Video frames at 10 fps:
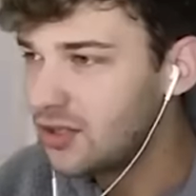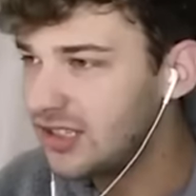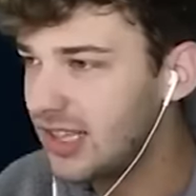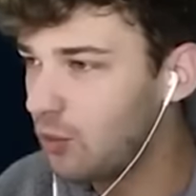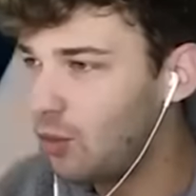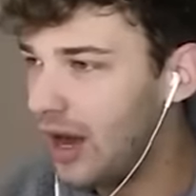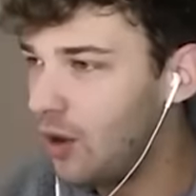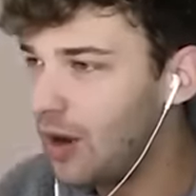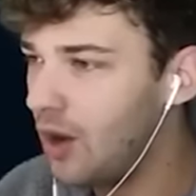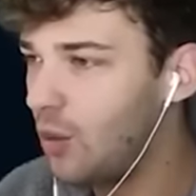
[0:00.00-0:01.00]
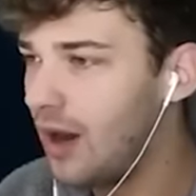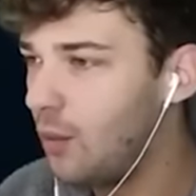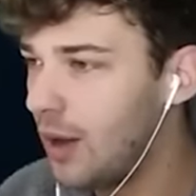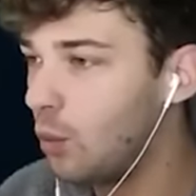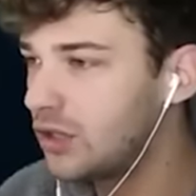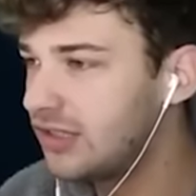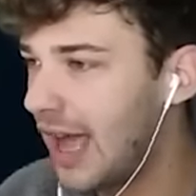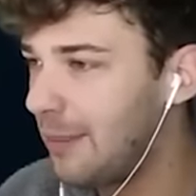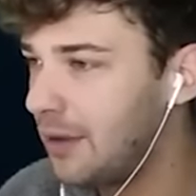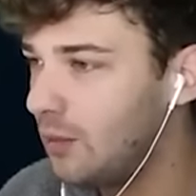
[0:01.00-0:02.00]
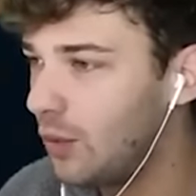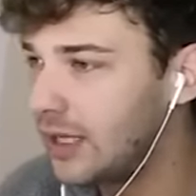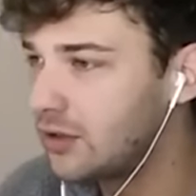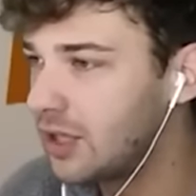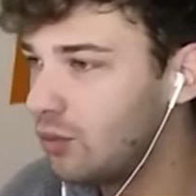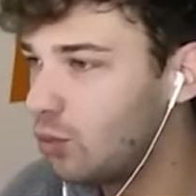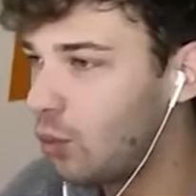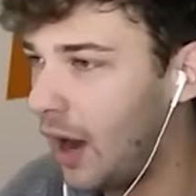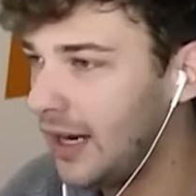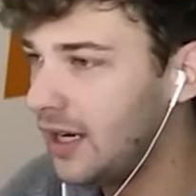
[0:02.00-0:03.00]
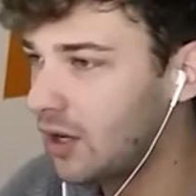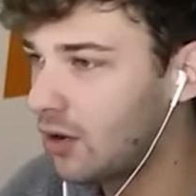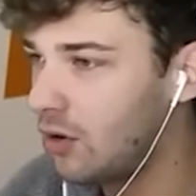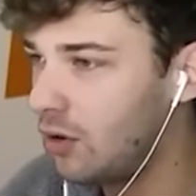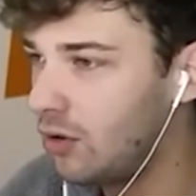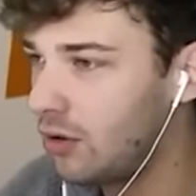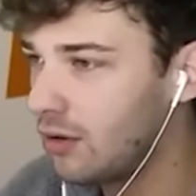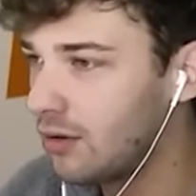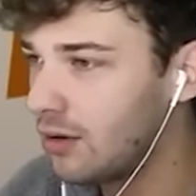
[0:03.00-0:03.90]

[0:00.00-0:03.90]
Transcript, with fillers: She said, well, well, well. Wait, what just happened? Wait, did why did her whole